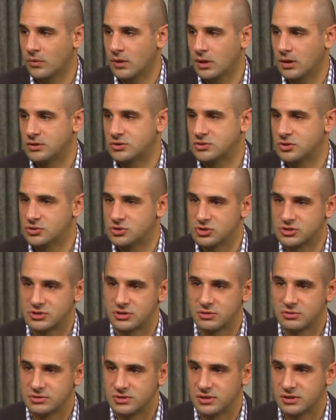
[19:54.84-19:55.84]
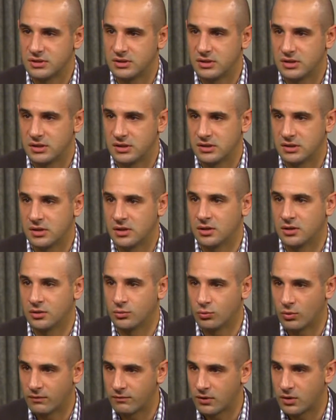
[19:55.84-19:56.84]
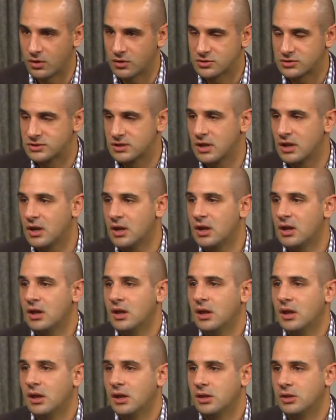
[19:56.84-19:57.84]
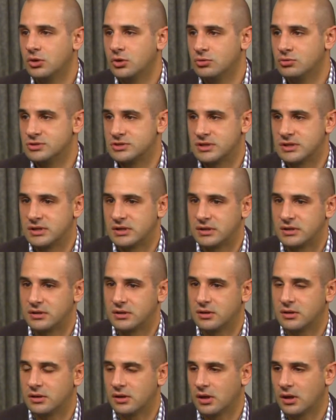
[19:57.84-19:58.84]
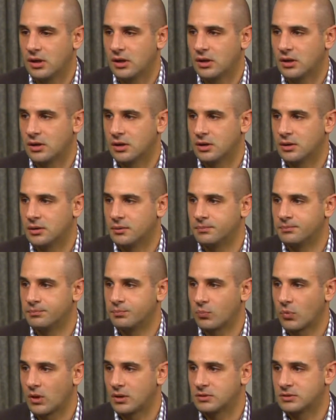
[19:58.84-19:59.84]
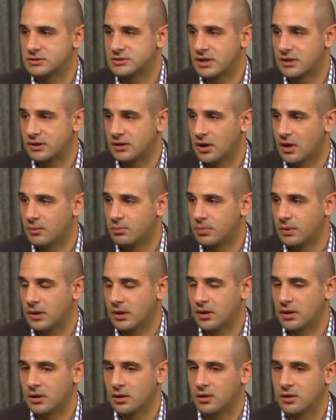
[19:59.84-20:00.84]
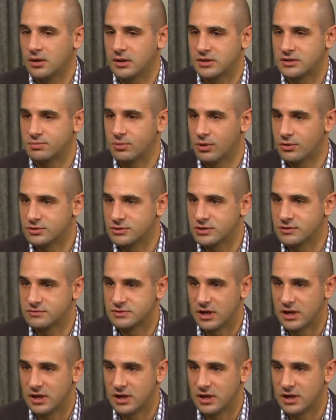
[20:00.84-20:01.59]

insurgents using the the rivers, mm -hmm. using um, setting up explosives,